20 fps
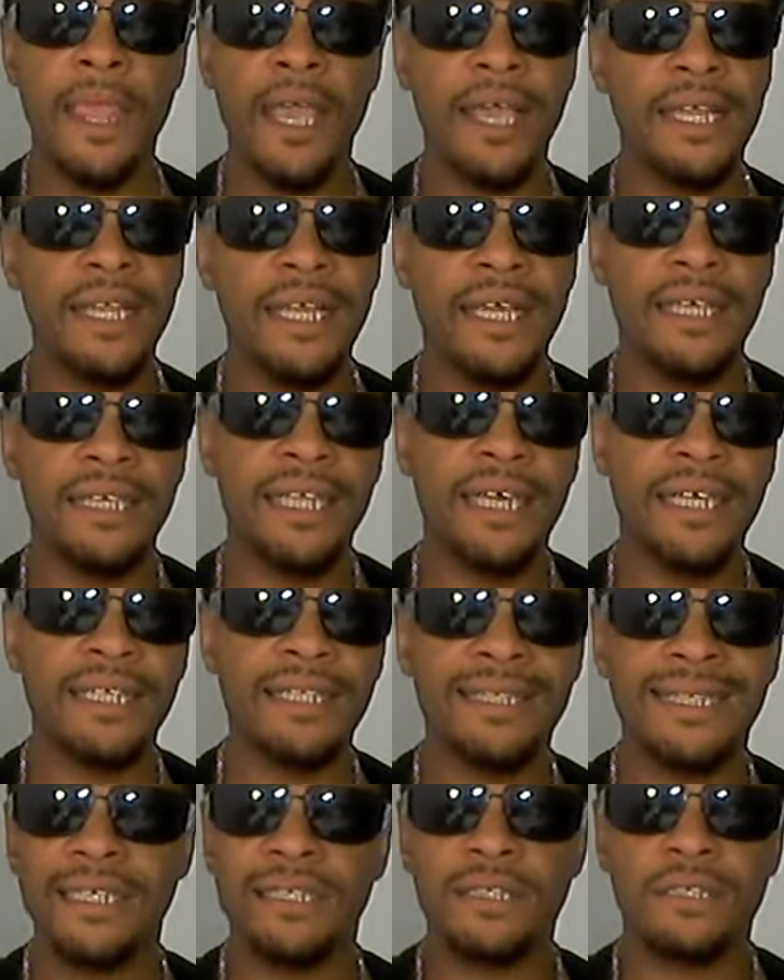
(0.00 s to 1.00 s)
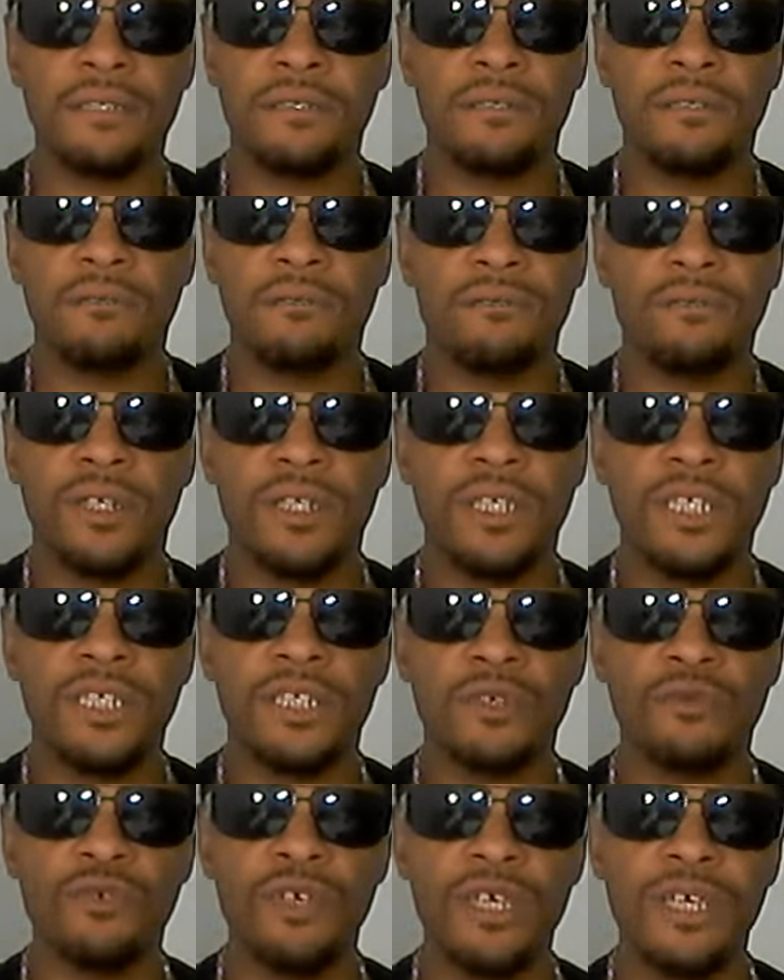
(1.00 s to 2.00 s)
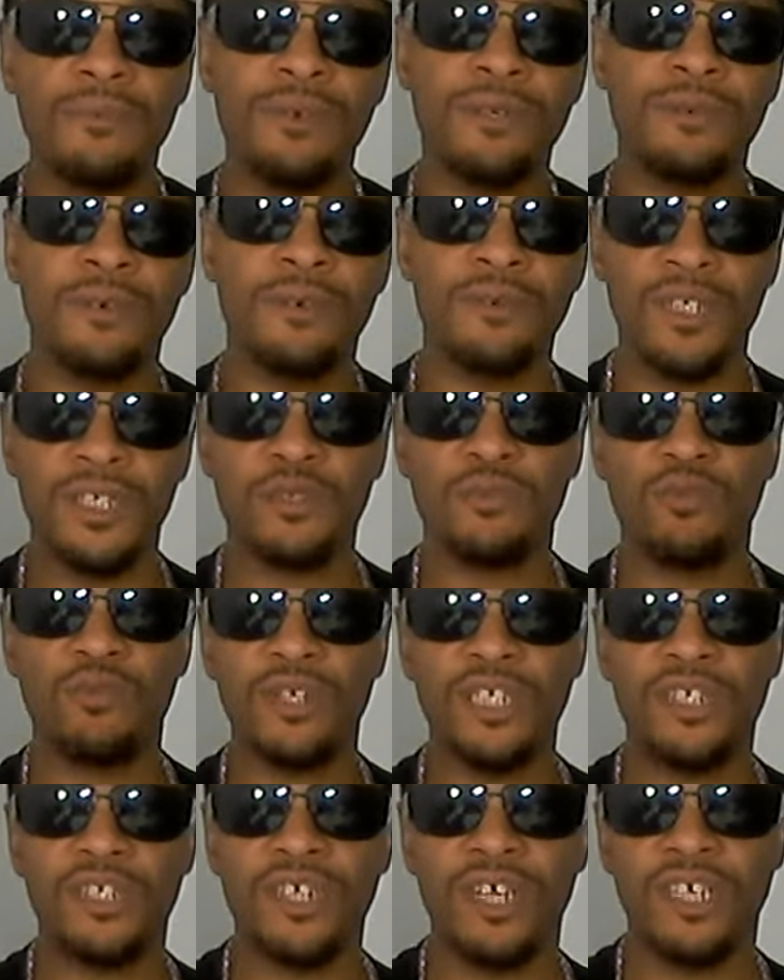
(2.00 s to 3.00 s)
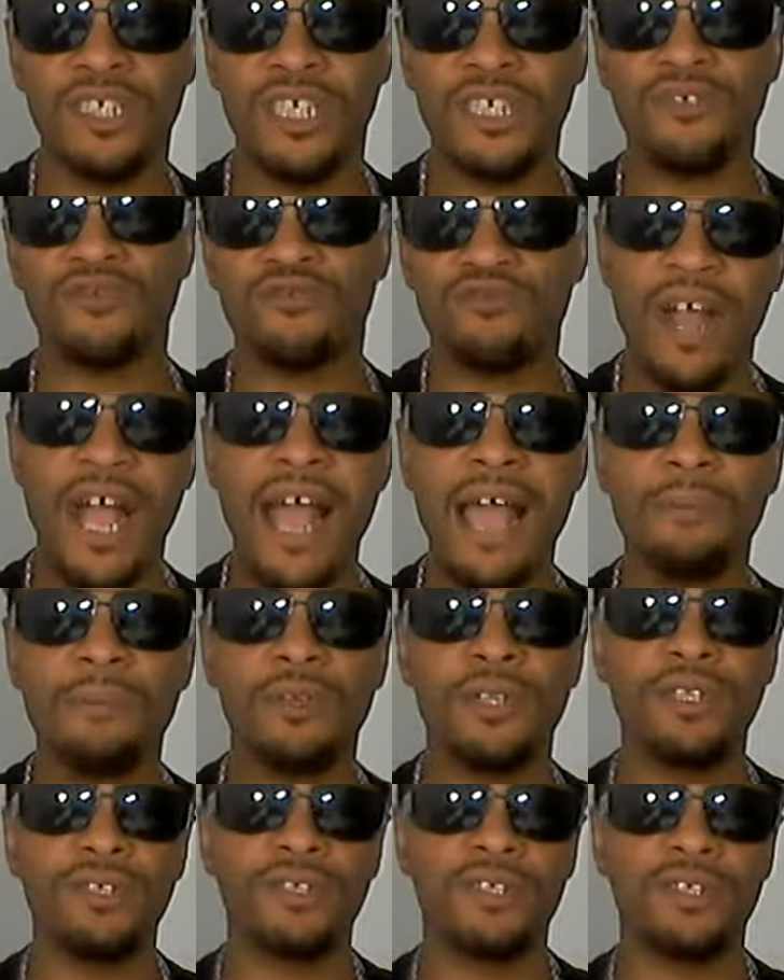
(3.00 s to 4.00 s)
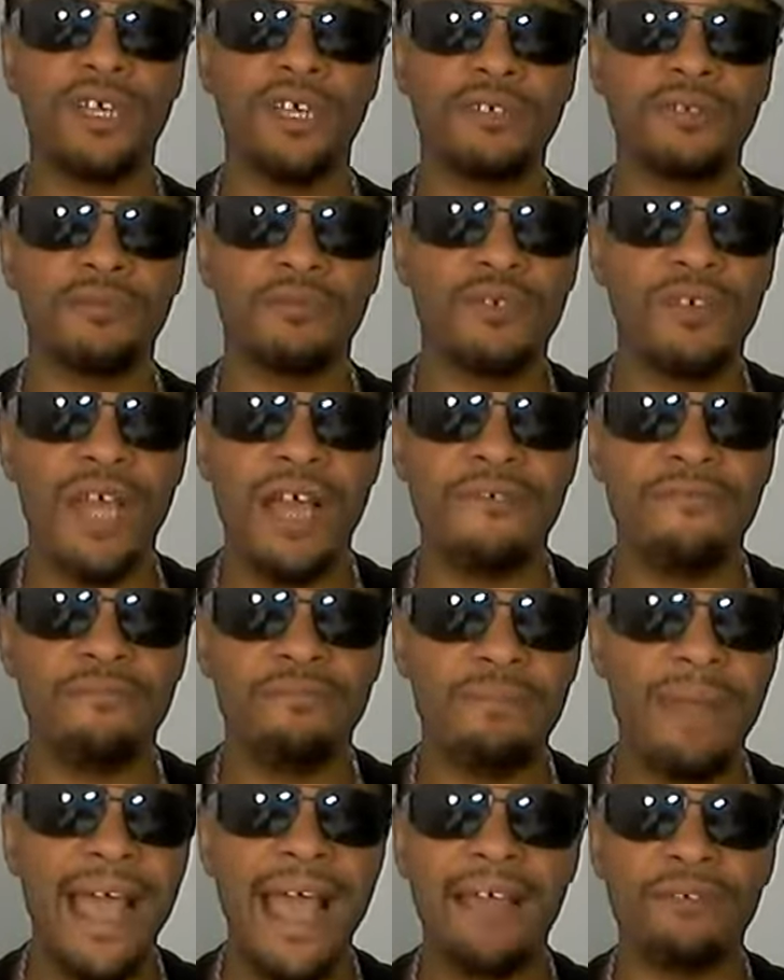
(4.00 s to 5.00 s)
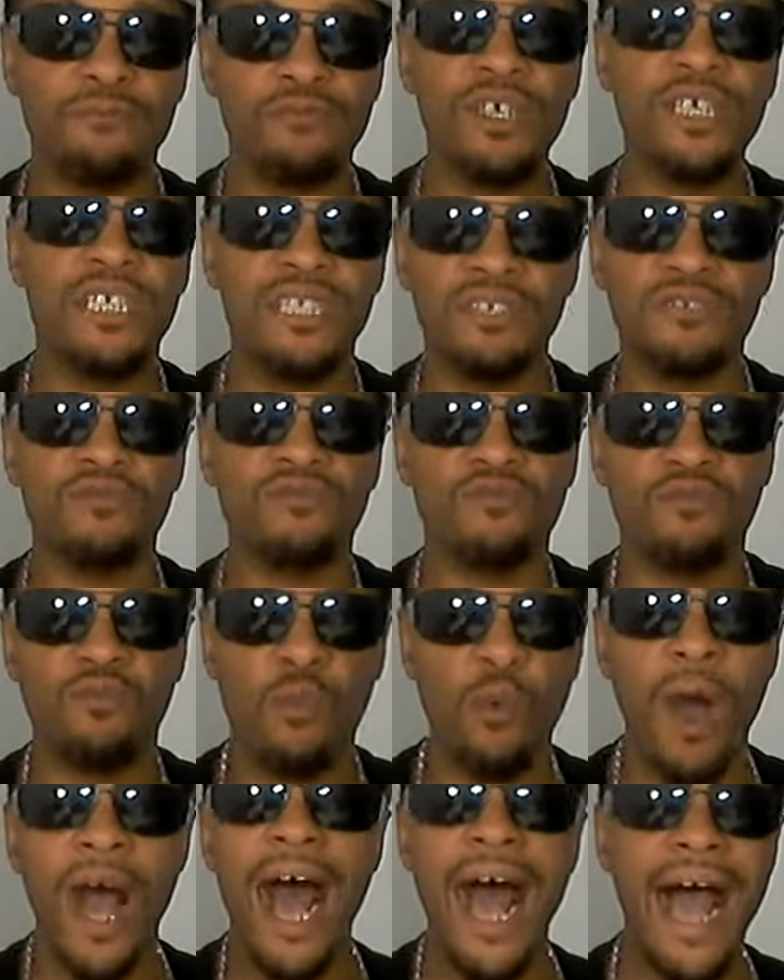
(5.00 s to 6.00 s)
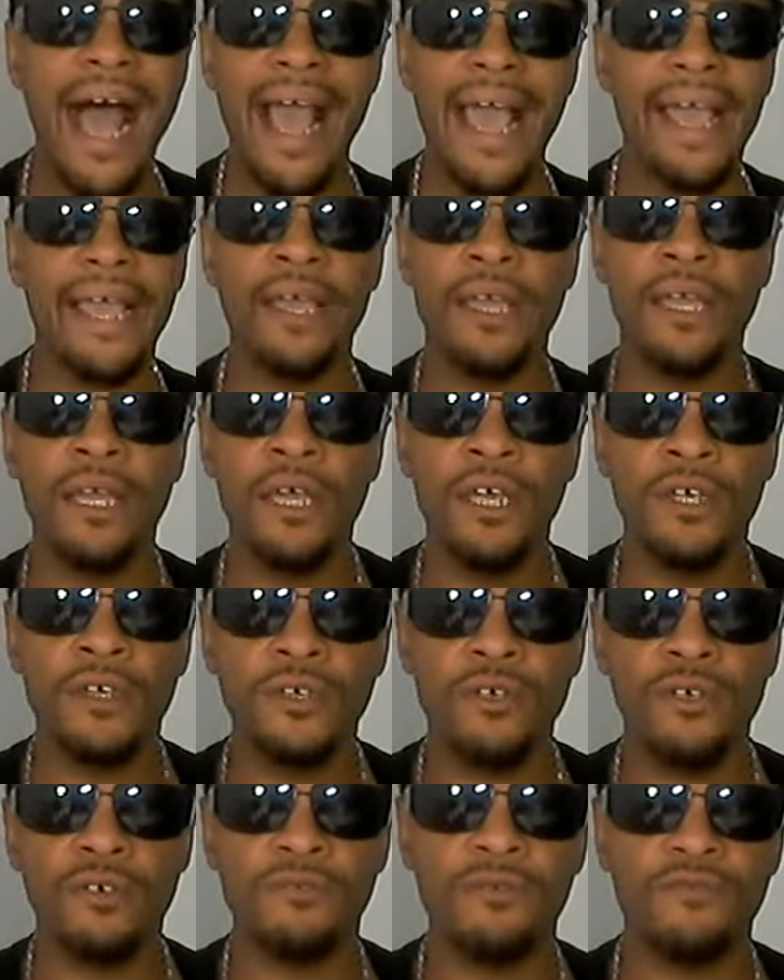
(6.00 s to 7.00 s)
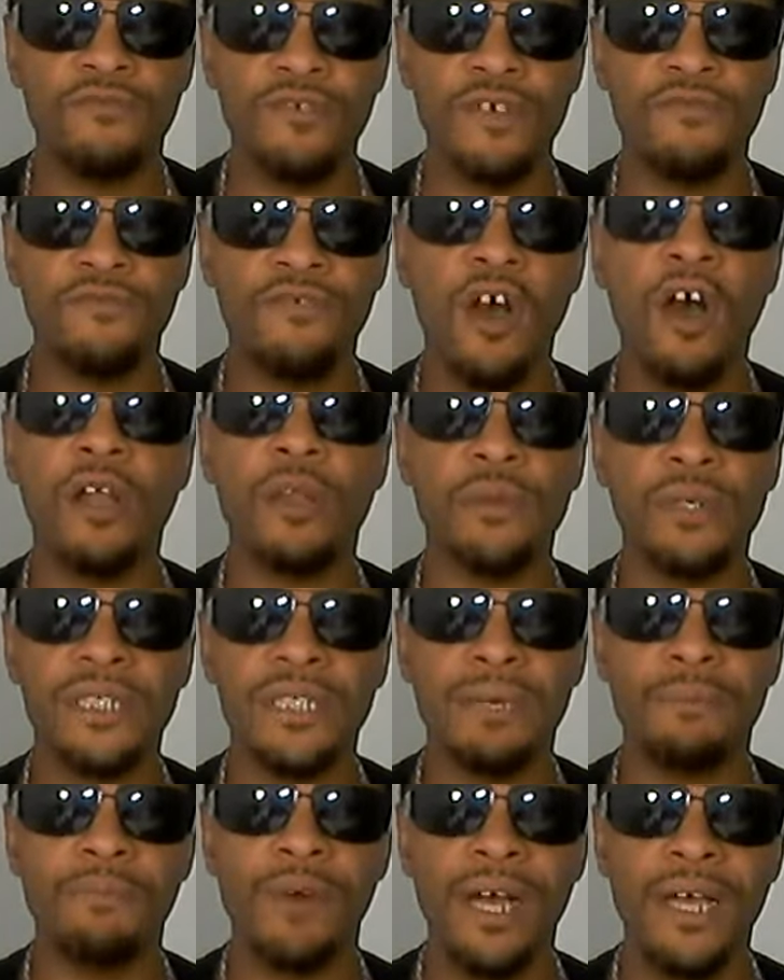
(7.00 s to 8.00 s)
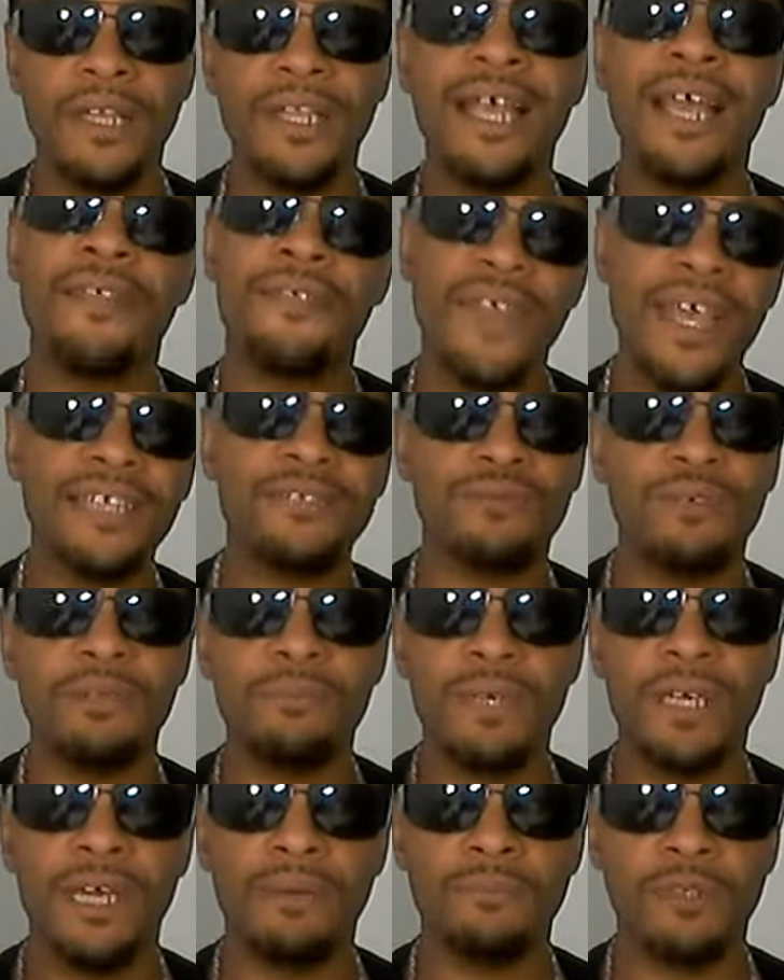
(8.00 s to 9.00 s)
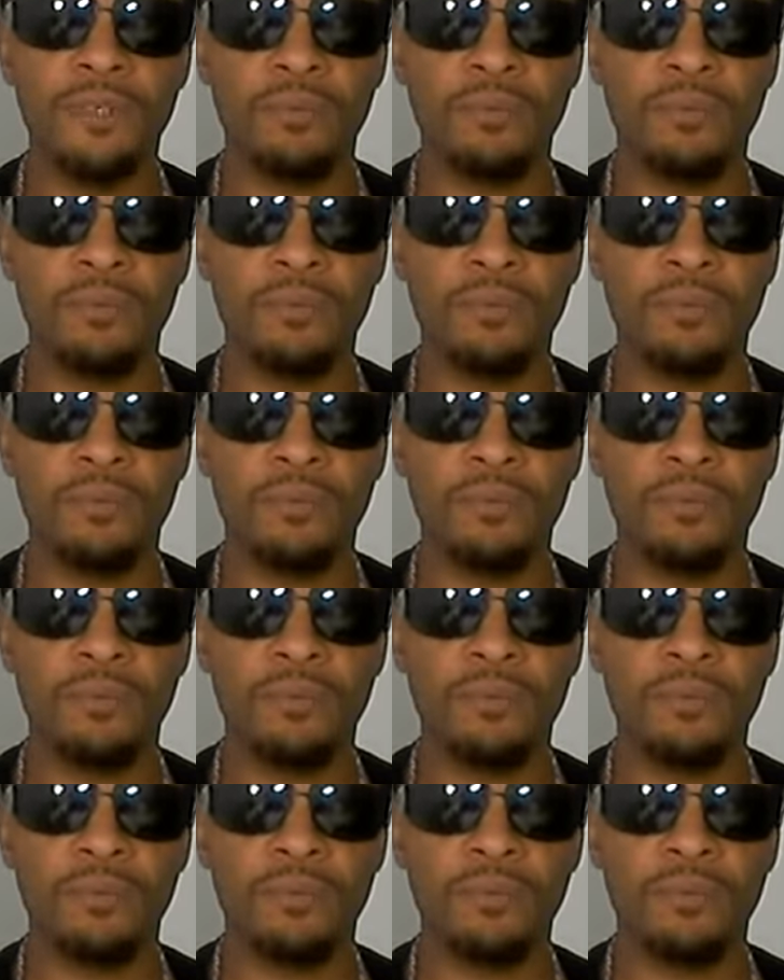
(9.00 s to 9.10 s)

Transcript: And that and that that's you can disagree. Just when it starts getting tribal and starts you having bad reasons why you're you're following someone, that's when it becomes a